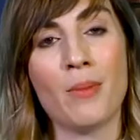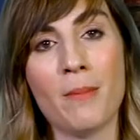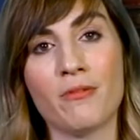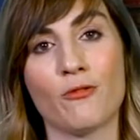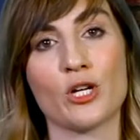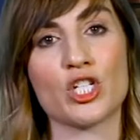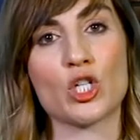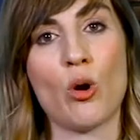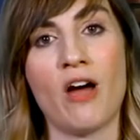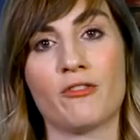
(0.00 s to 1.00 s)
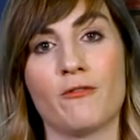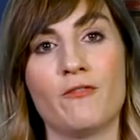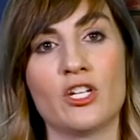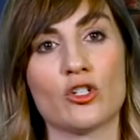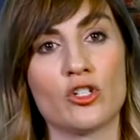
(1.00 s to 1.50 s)
But before you show off the
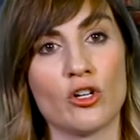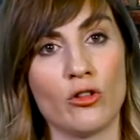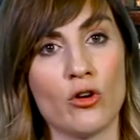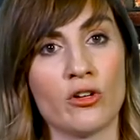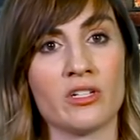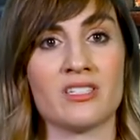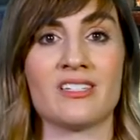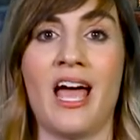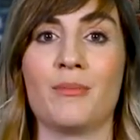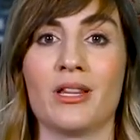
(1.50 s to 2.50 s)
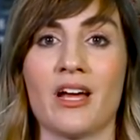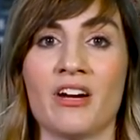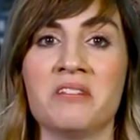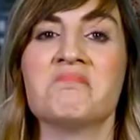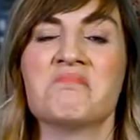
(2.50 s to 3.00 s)
feature to your local
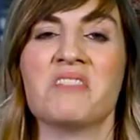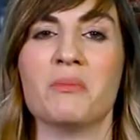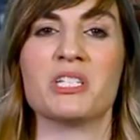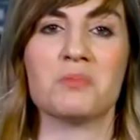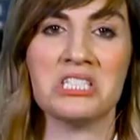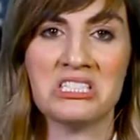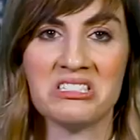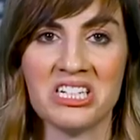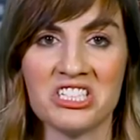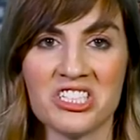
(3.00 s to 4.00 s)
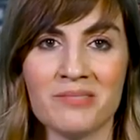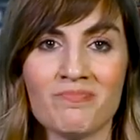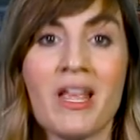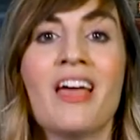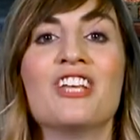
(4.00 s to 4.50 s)
constabulary, that means police station,
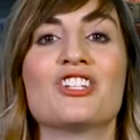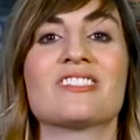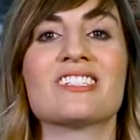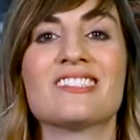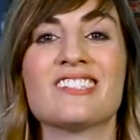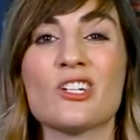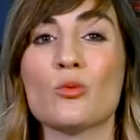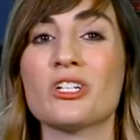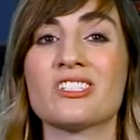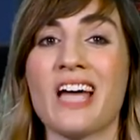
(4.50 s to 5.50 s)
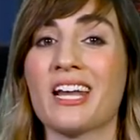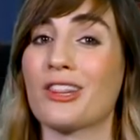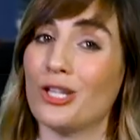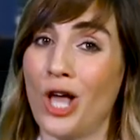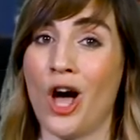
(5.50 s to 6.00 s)
just consider which side
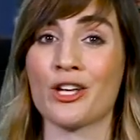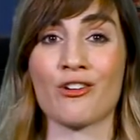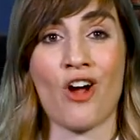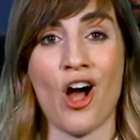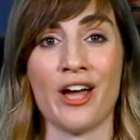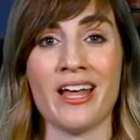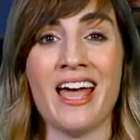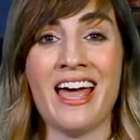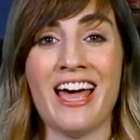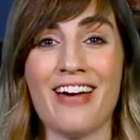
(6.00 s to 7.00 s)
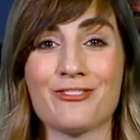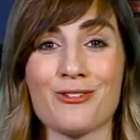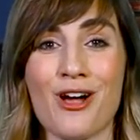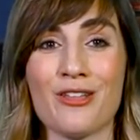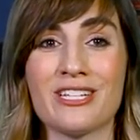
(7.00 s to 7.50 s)
of the law you're on.
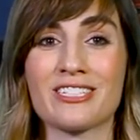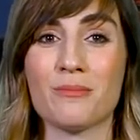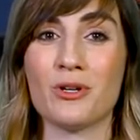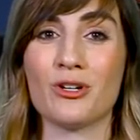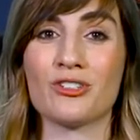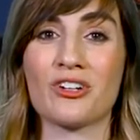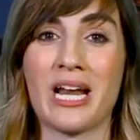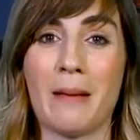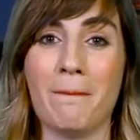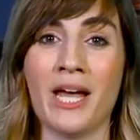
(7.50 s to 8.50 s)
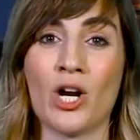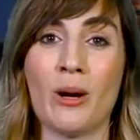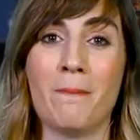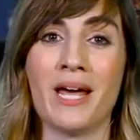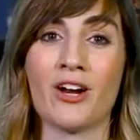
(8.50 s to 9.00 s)
After all, these computers are getting
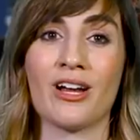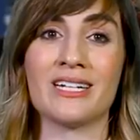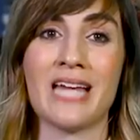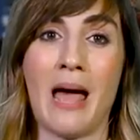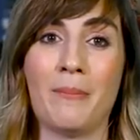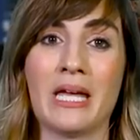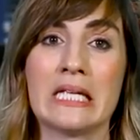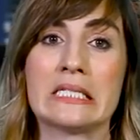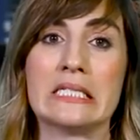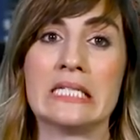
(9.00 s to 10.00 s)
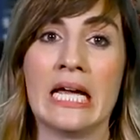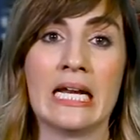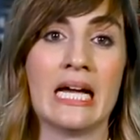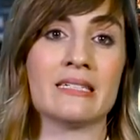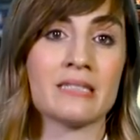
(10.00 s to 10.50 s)
better and better at tapping into
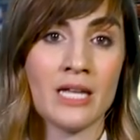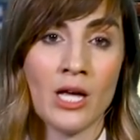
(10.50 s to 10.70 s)
data.